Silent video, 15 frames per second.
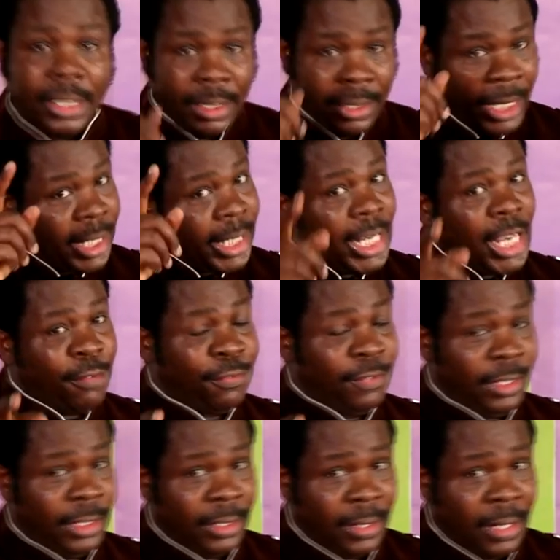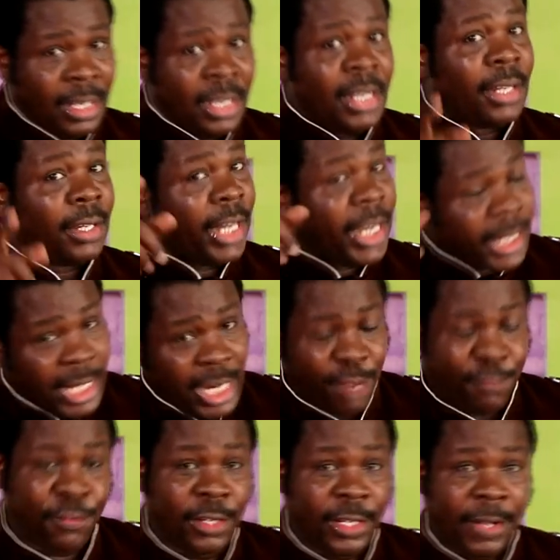Read carefully. Read
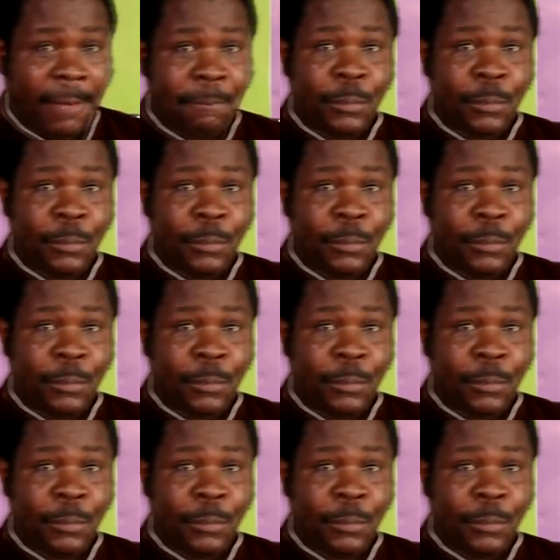carefully.